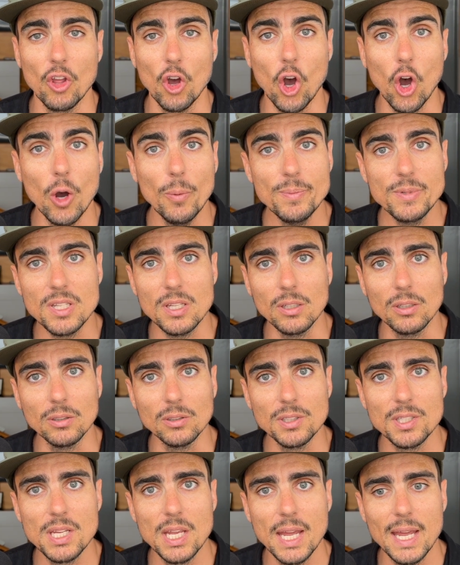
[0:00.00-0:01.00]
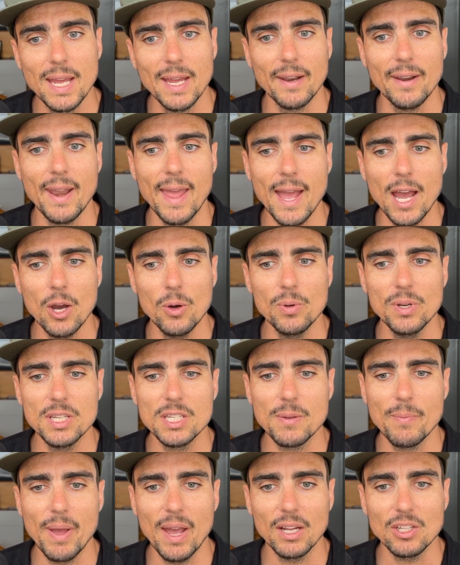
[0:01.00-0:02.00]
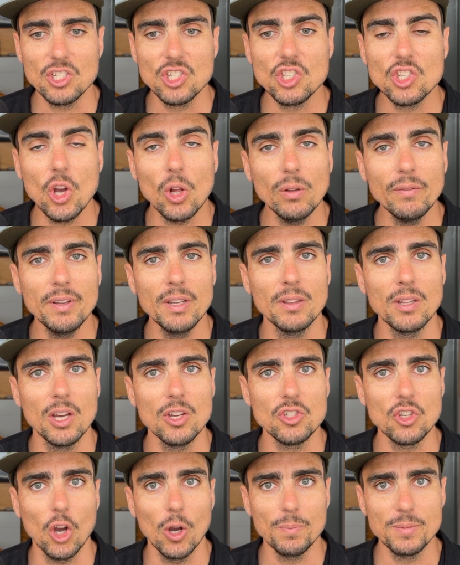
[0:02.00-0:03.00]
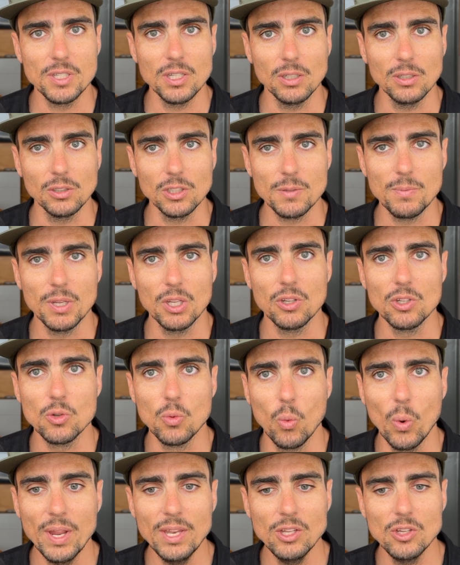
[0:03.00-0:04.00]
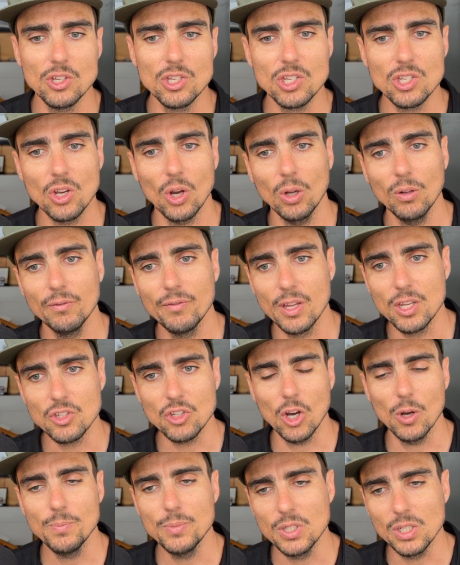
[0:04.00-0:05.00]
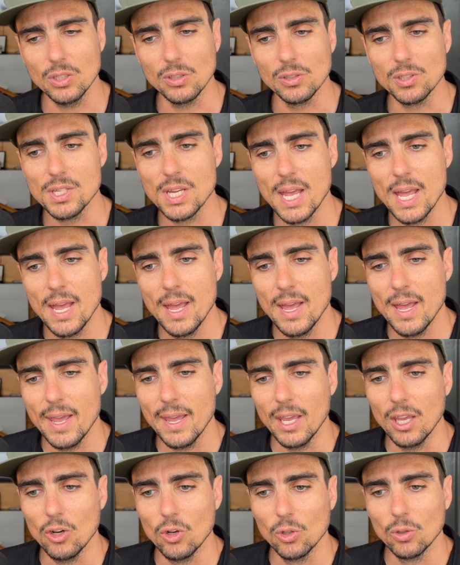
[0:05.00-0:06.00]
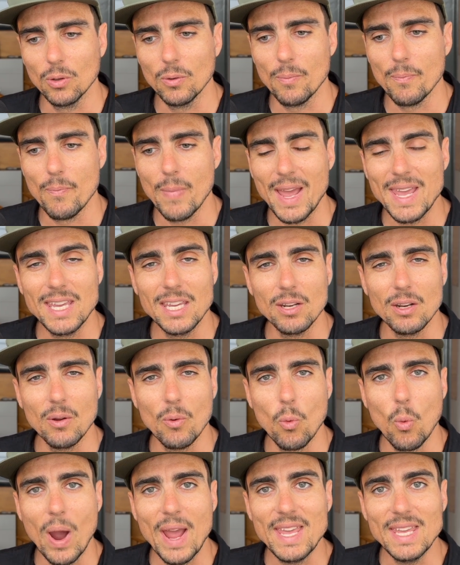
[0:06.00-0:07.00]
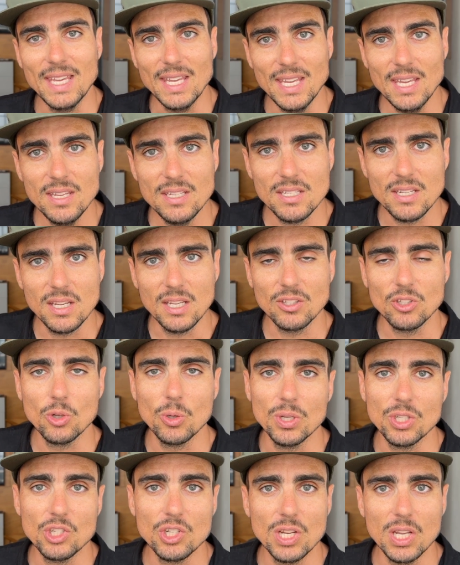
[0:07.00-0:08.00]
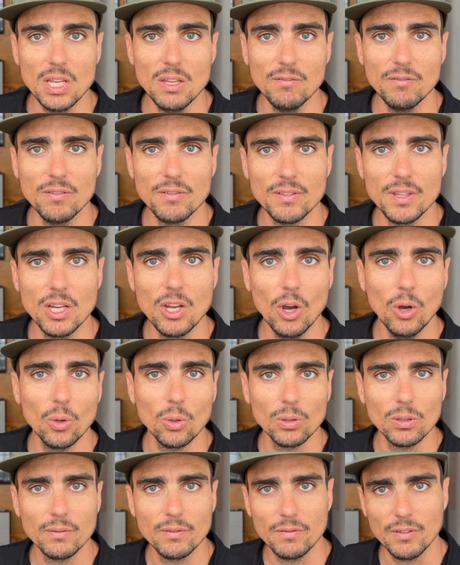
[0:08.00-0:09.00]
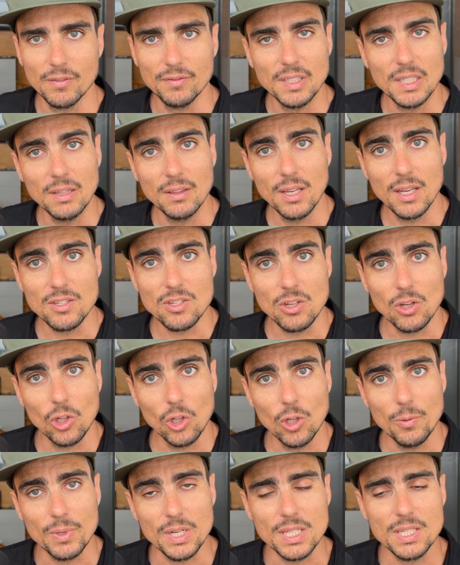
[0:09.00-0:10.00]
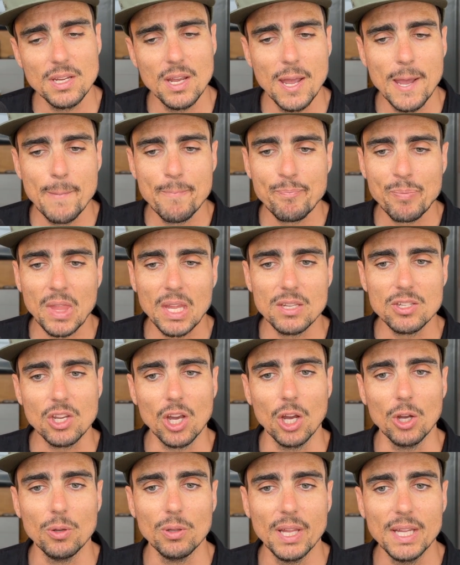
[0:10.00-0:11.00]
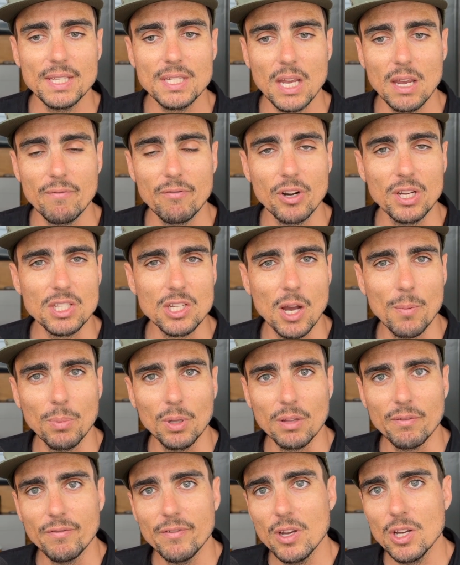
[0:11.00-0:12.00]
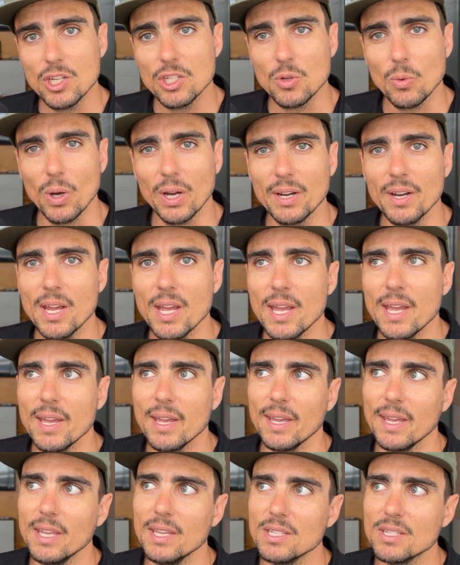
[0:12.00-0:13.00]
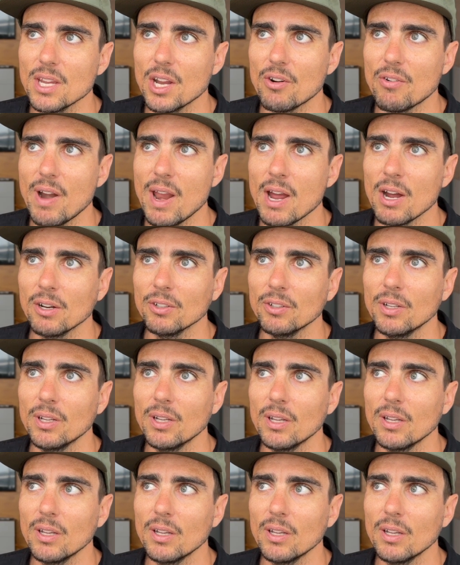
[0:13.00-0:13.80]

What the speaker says: obstacles, now it is about solving those obstacles, because when you solve those obstacles, it'll make it way easier to achieve the goal, 15,000 kilometers. So let's say, for example, the first one is around,